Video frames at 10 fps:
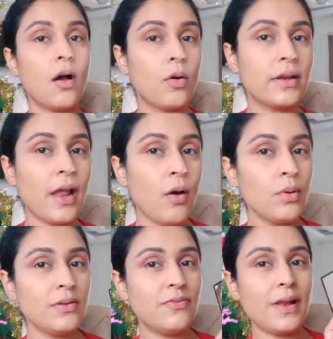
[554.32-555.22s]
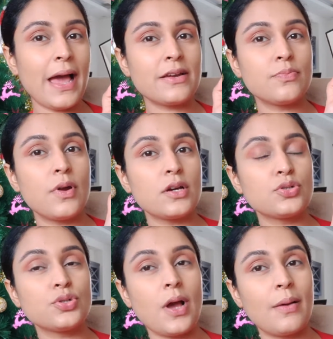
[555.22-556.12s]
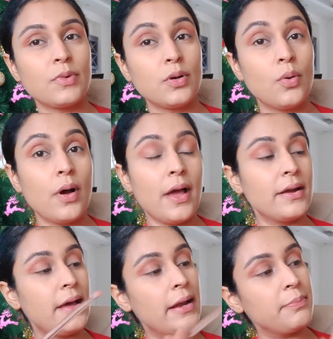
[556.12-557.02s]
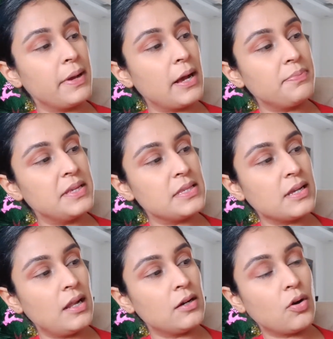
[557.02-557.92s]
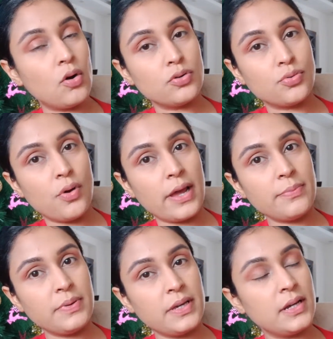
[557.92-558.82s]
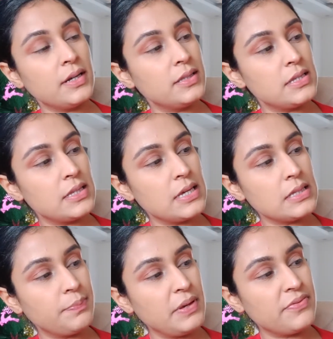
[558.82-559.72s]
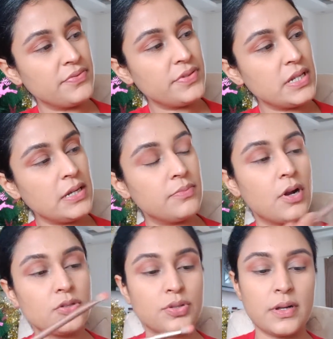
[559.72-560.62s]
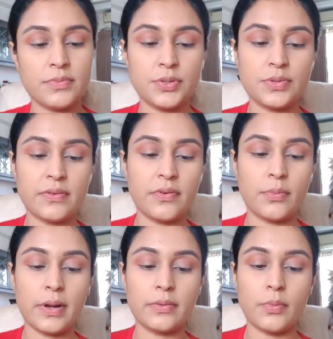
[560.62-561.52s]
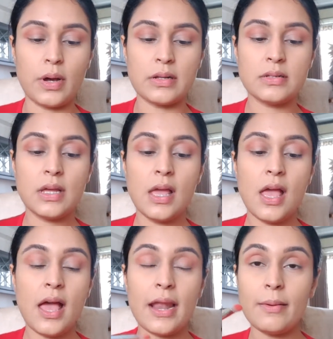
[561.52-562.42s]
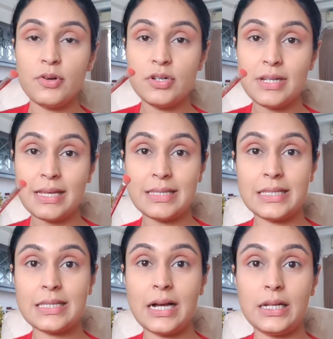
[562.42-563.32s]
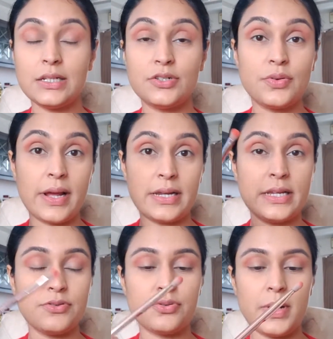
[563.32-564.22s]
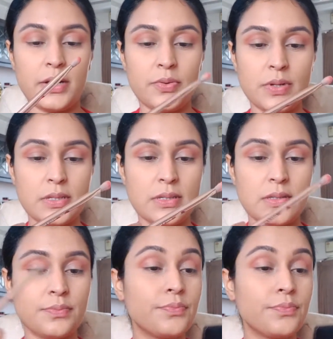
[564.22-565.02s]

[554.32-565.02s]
Okay, now with a flat brush, I'm going to go ahead and pick up this color called Ripe here. This is the P15 brush that I'm using from Wet n Wild. And I'm going to take this color directly into my crease.